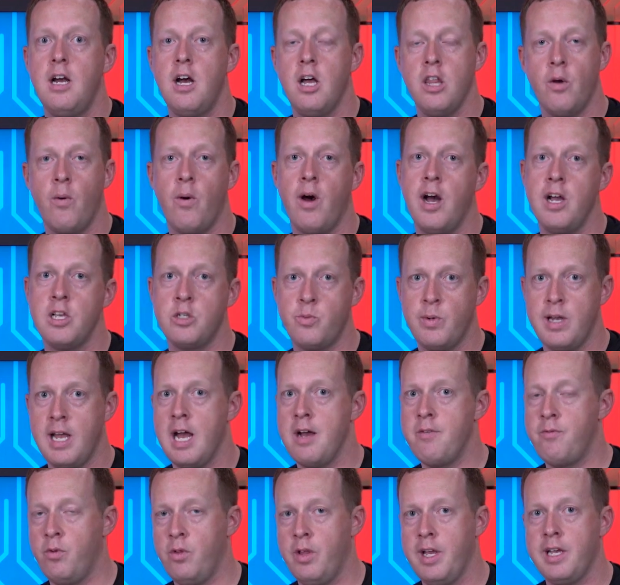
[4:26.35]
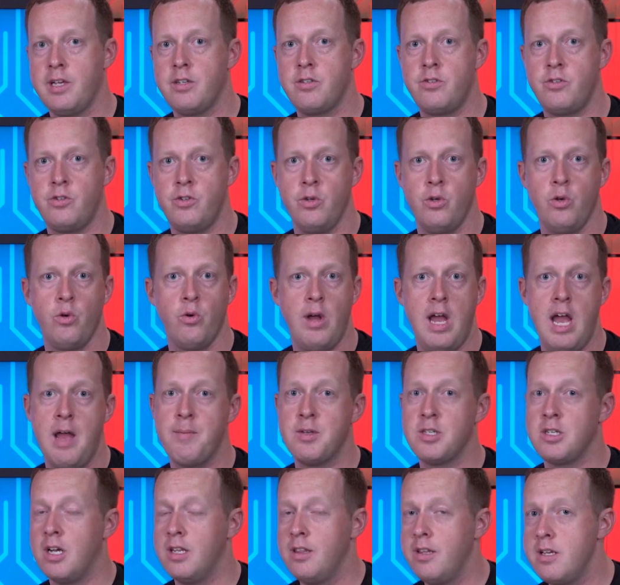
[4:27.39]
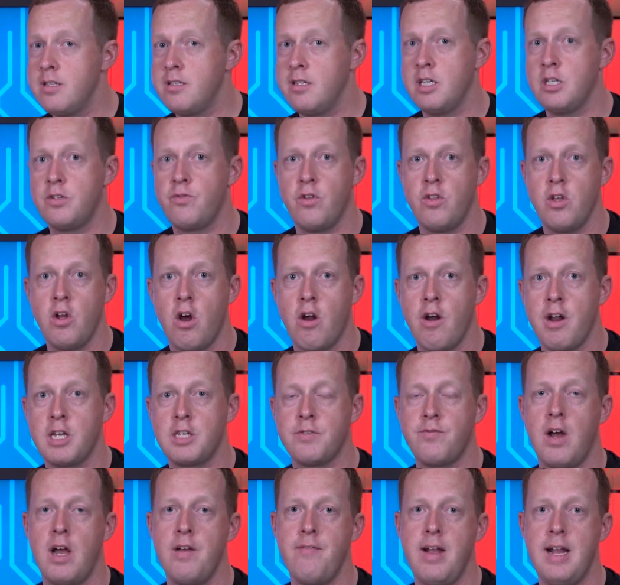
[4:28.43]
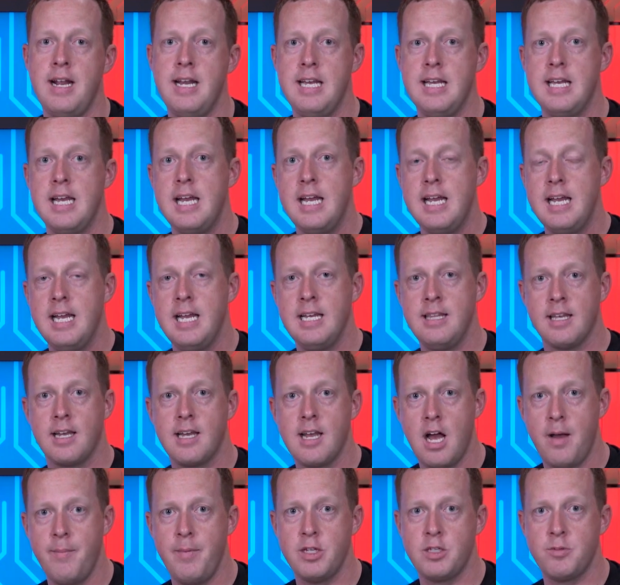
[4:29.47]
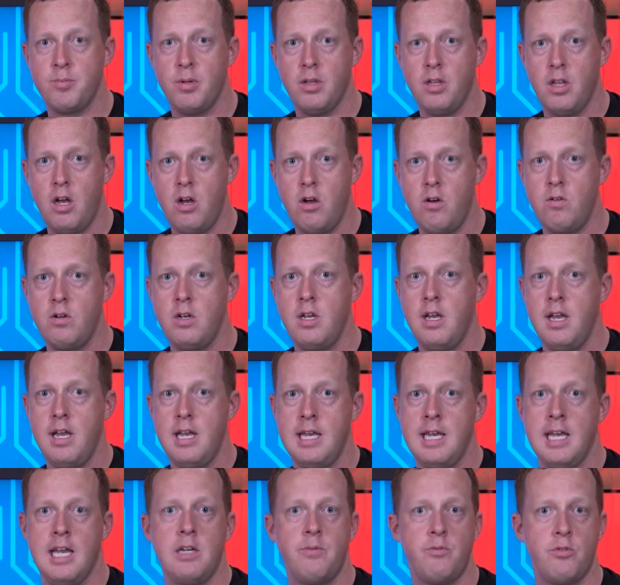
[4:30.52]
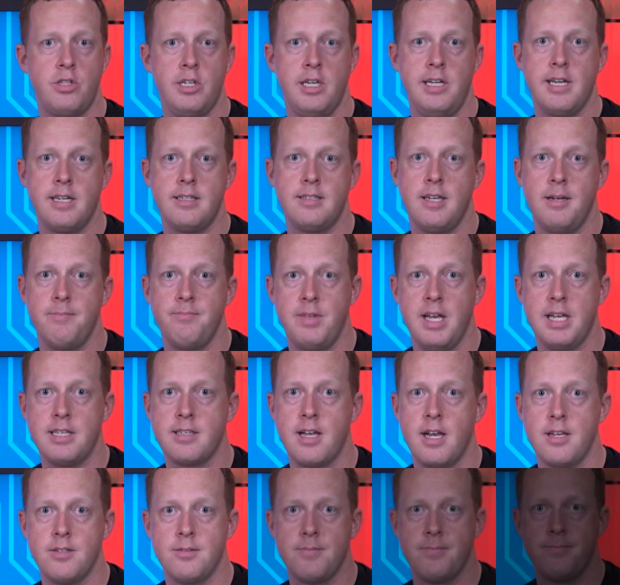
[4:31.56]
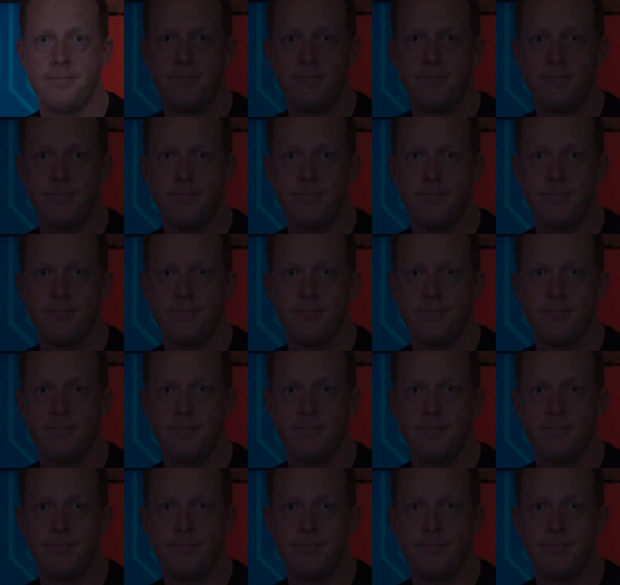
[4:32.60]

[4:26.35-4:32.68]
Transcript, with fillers: Otherwise, we have links to Amazon listings for the RX580 in the comments below, and we'll see you next time. Thanks, guys.